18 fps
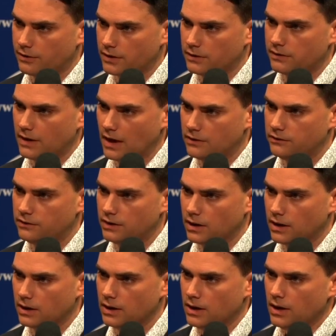think the
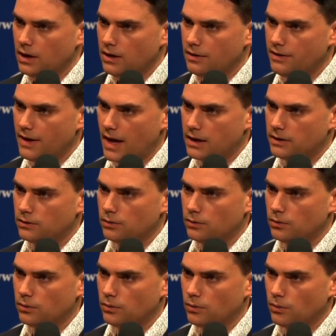idea that
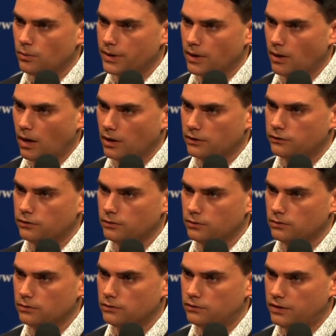we ought
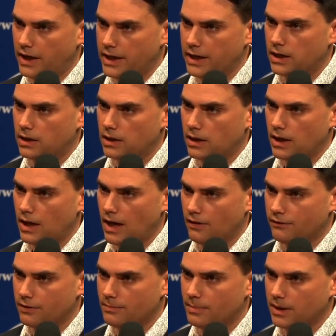to take
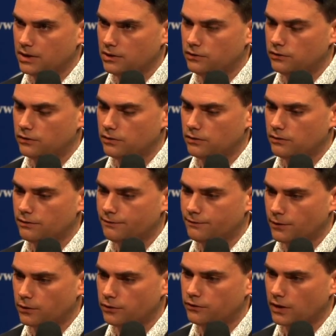everybody's
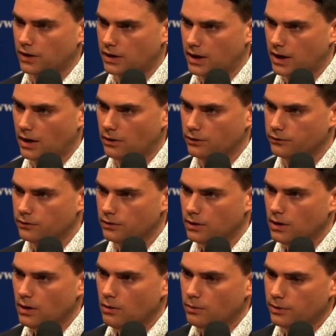first account
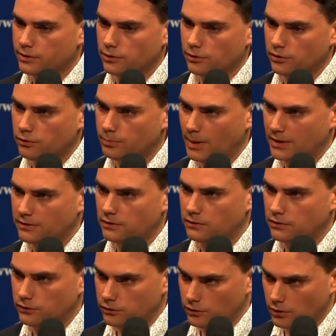with the respect
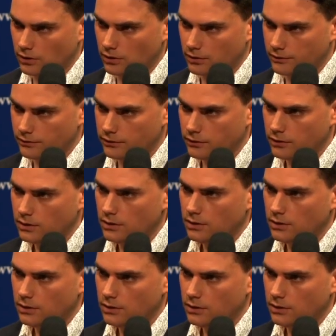it deserves